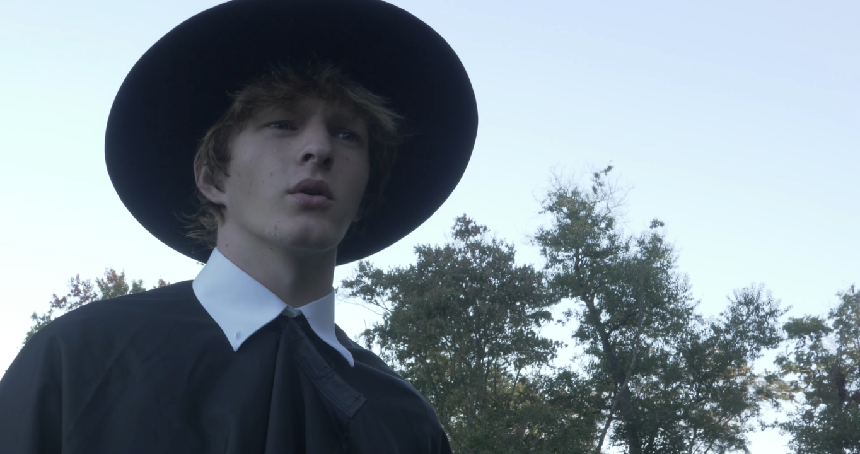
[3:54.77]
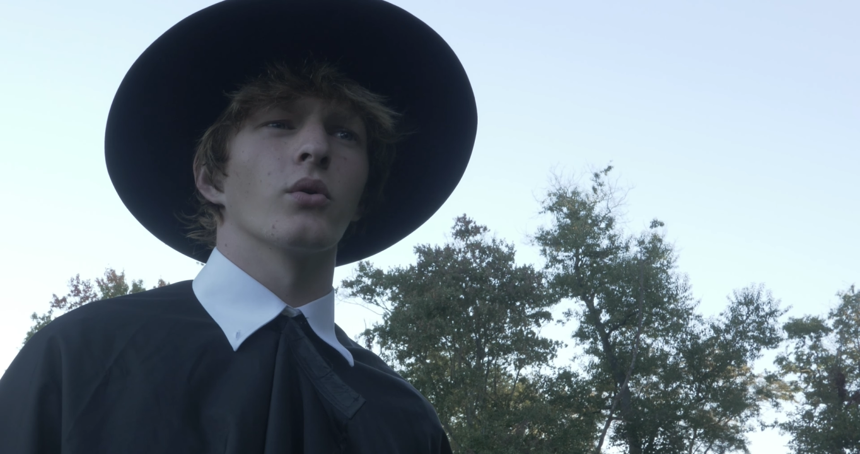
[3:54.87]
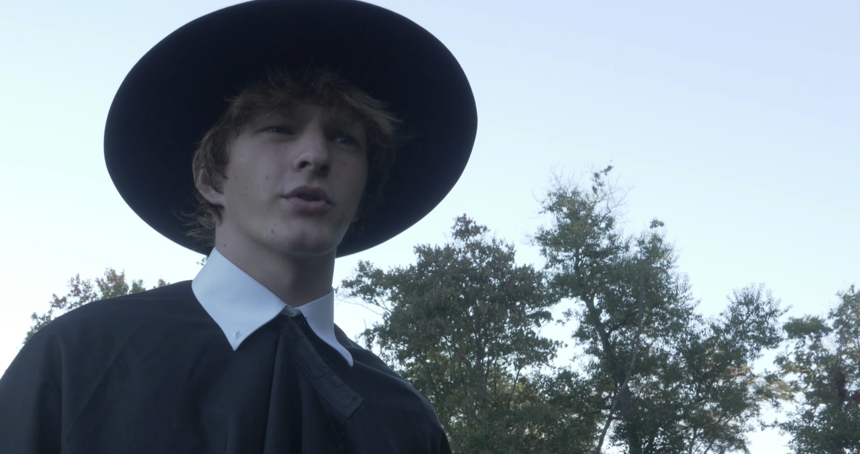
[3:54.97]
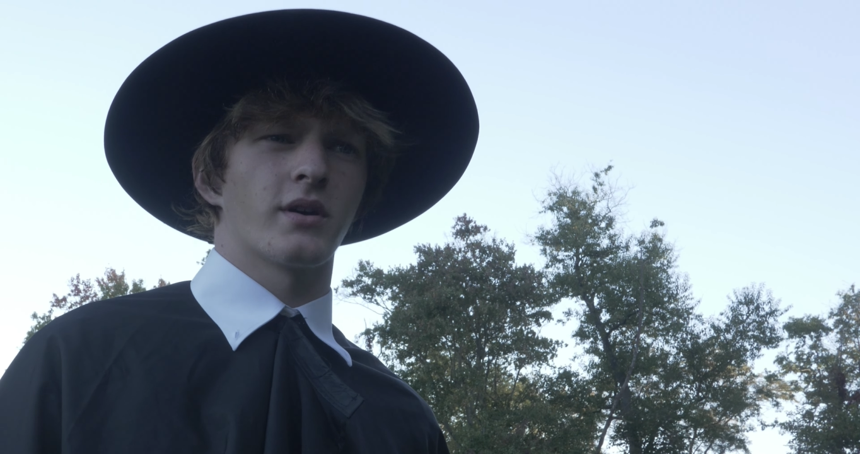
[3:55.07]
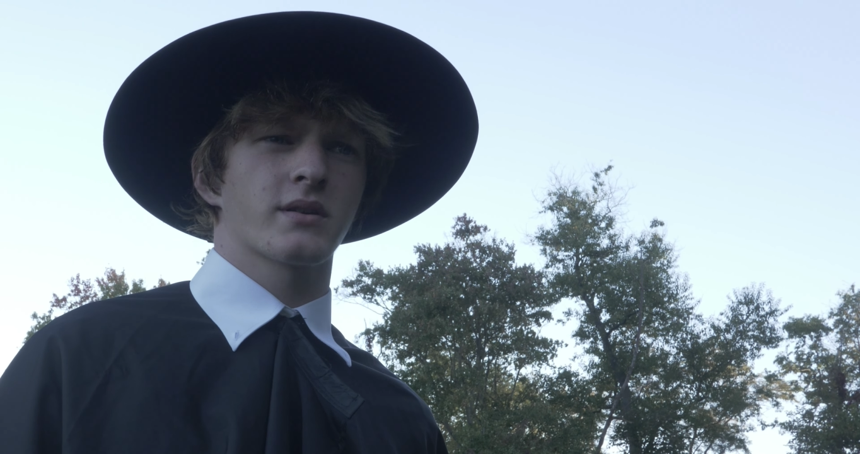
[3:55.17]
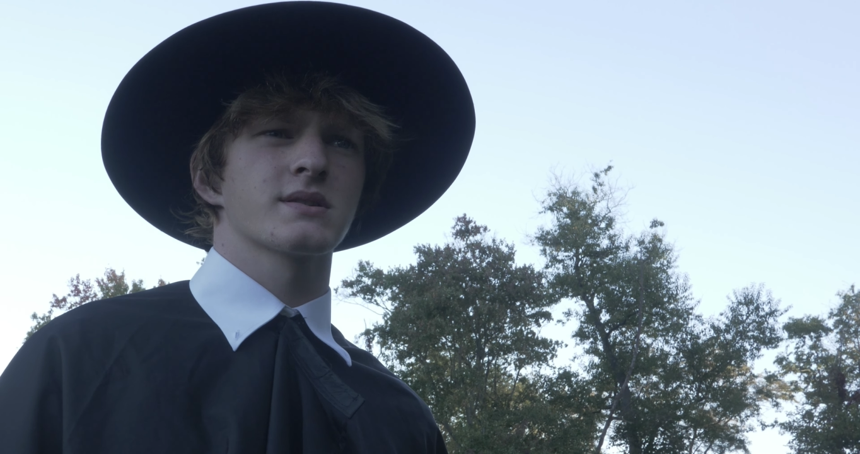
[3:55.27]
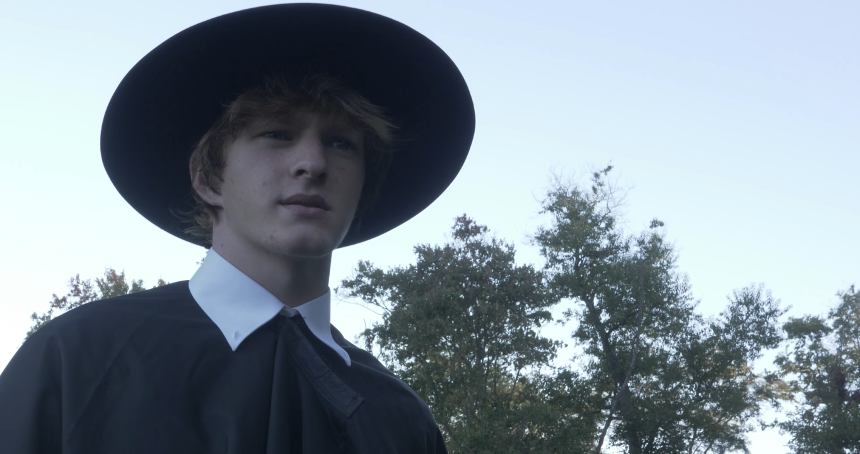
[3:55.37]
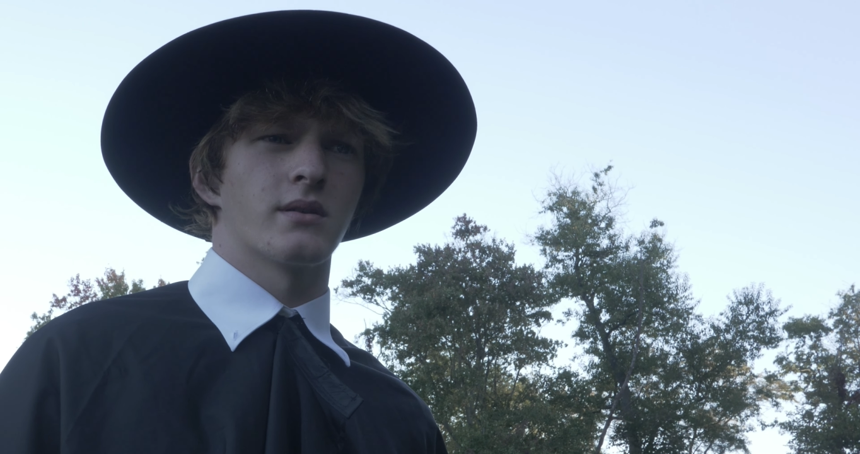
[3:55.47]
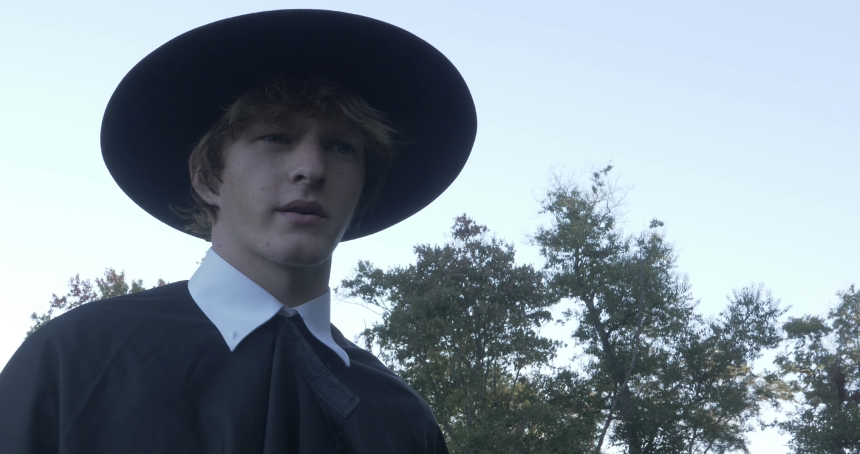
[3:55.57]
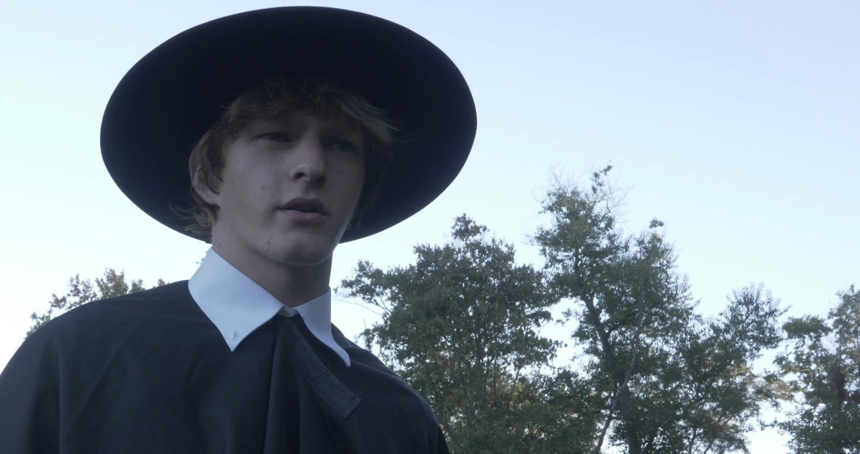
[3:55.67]
unorthodox
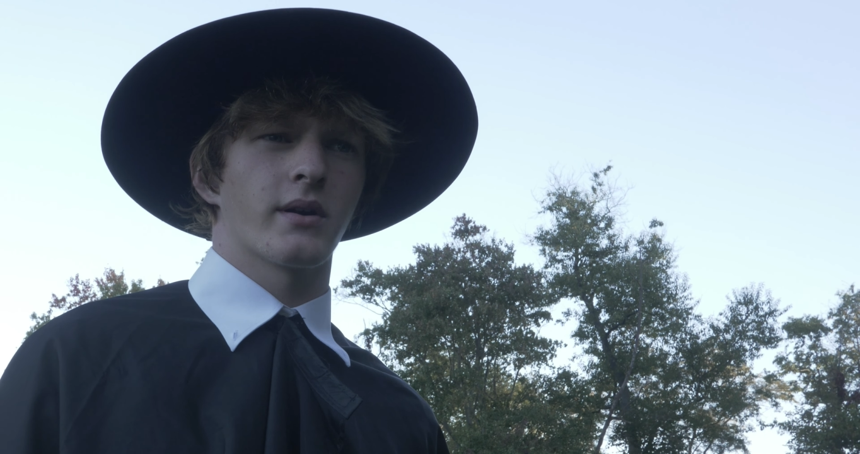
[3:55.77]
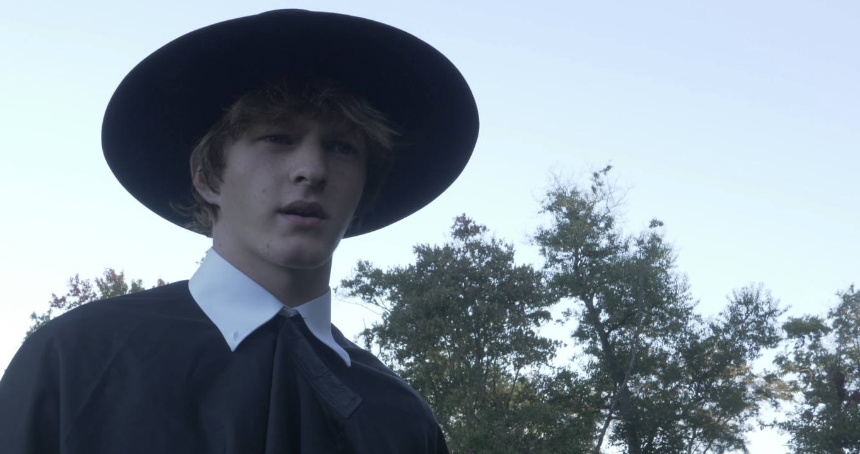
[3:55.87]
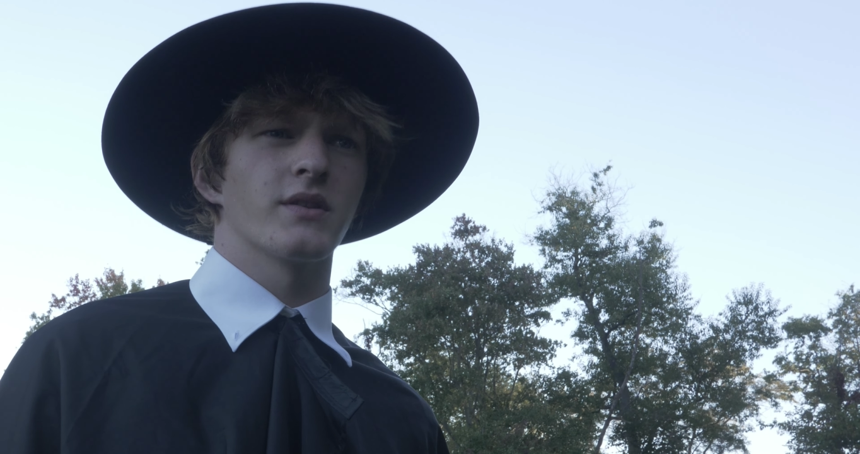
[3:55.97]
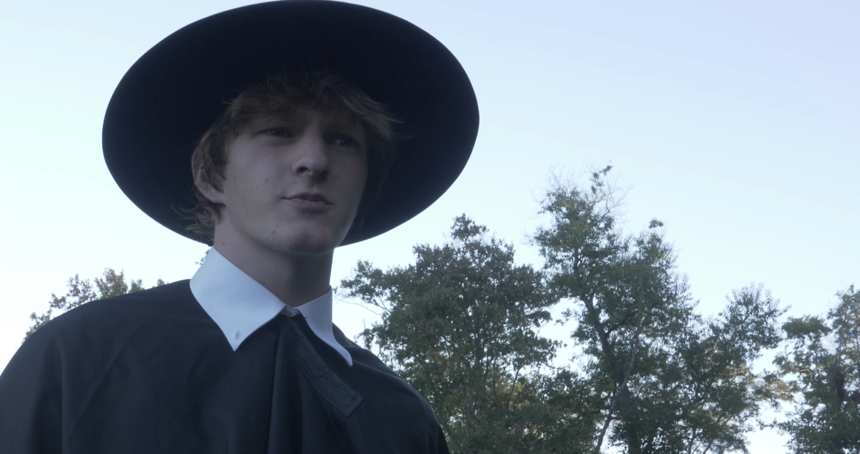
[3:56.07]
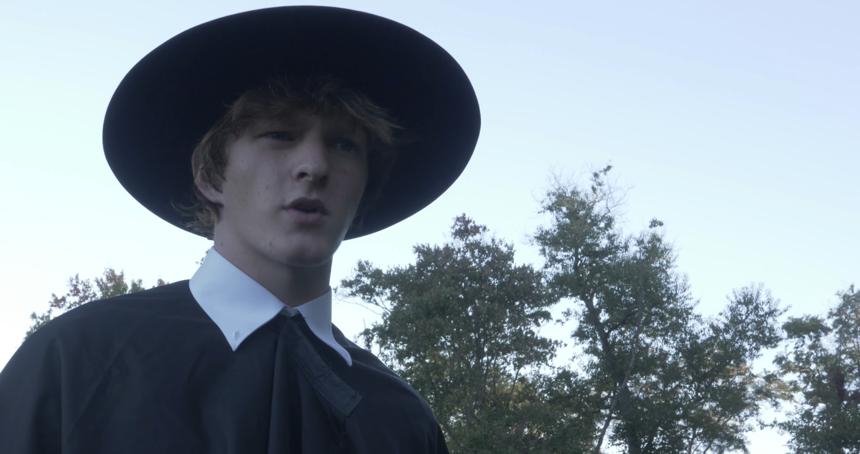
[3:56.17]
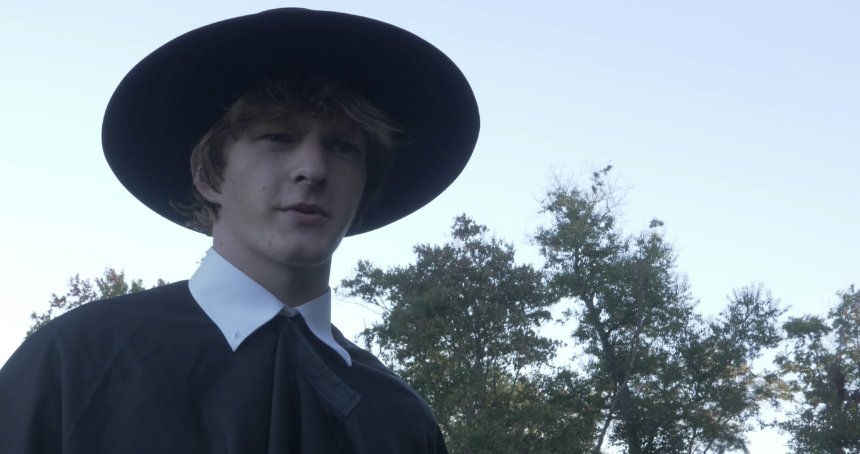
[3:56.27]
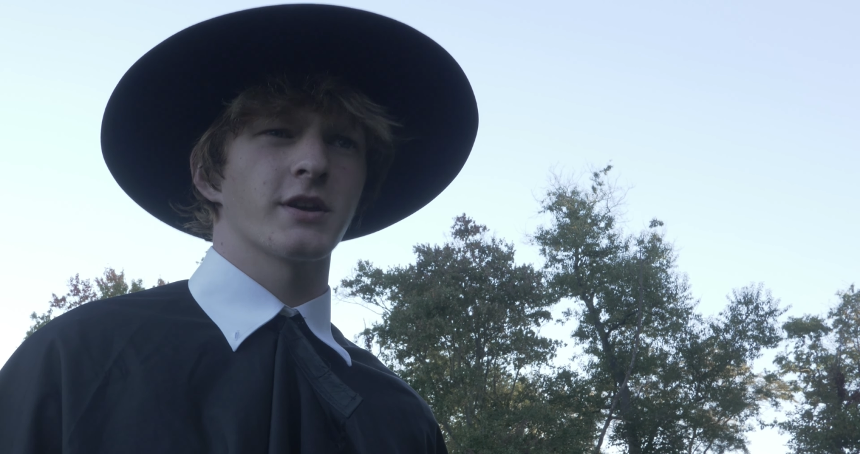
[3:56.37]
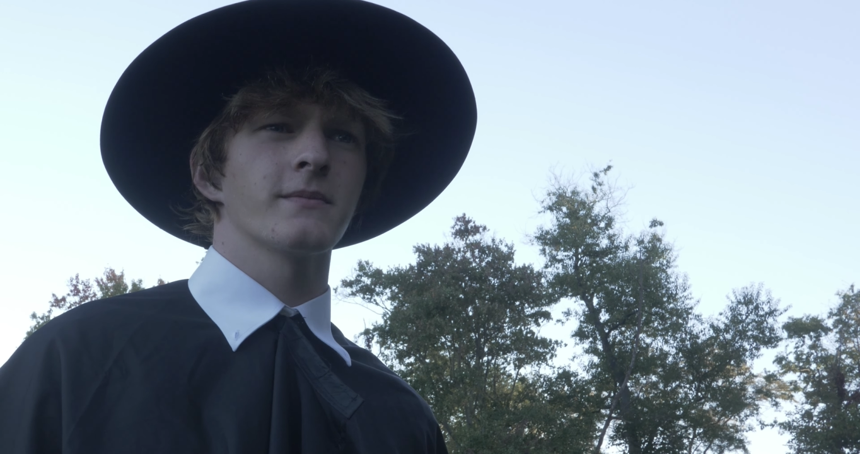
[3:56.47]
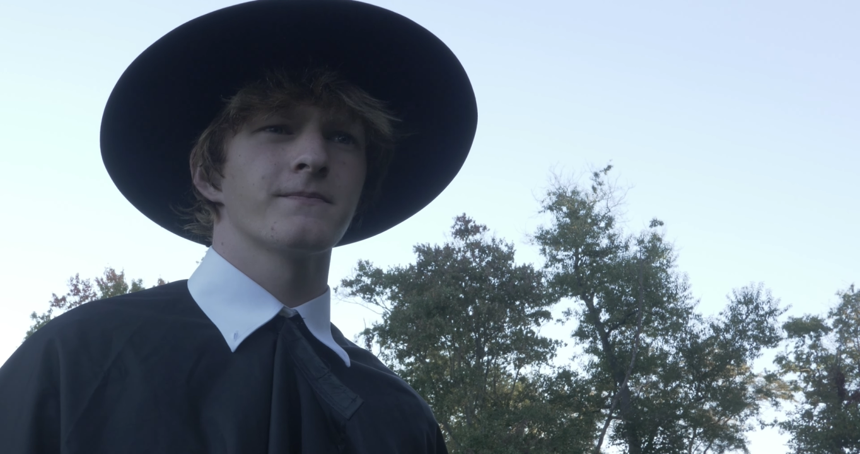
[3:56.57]
occurring on this property?